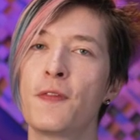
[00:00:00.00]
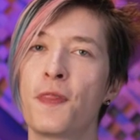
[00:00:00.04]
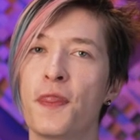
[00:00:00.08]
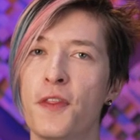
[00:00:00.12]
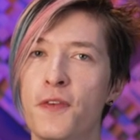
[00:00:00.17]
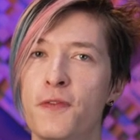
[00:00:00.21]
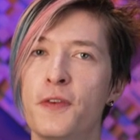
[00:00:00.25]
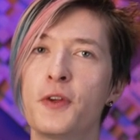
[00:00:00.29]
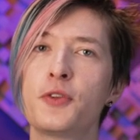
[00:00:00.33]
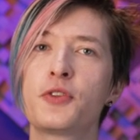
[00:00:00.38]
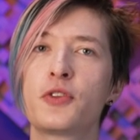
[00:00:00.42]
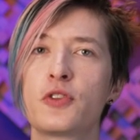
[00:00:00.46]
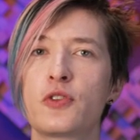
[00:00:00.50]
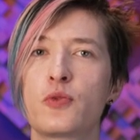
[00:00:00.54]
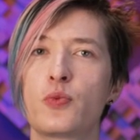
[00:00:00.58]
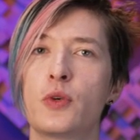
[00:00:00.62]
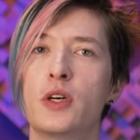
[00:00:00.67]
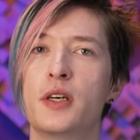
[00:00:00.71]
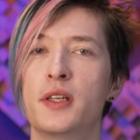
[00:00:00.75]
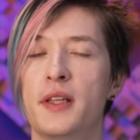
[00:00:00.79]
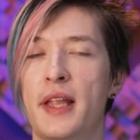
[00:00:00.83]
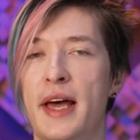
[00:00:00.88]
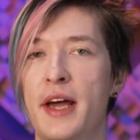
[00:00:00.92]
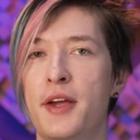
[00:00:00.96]
the filters
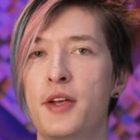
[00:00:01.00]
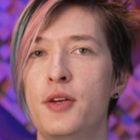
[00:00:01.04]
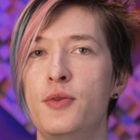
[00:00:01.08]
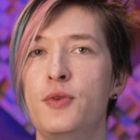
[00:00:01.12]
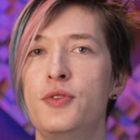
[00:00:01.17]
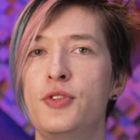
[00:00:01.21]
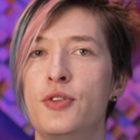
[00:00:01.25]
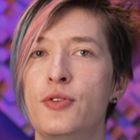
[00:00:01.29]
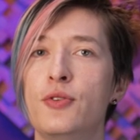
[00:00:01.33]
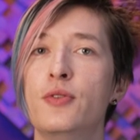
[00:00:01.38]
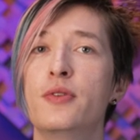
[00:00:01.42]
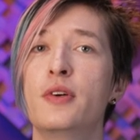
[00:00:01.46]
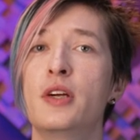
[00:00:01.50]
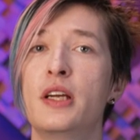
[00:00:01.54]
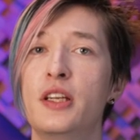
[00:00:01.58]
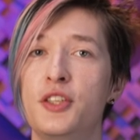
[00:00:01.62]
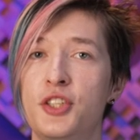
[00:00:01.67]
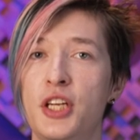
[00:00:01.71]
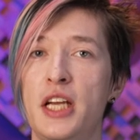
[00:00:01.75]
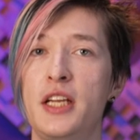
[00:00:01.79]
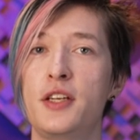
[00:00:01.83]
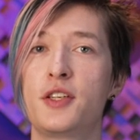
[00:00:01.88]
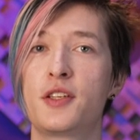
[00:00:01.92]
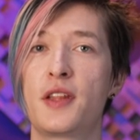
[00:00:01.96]
will allow you to
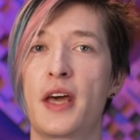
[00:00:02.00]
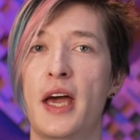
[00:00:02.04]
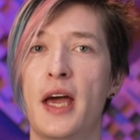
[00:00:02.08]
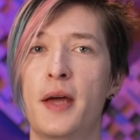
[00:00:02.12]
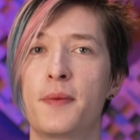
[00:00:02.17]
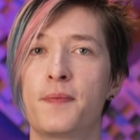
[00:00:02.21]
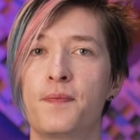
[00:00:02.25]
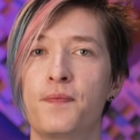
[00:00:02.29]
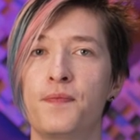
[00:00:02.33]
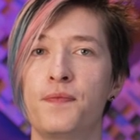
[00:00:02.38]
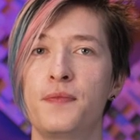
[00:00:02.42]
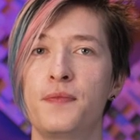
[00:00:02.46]
change that.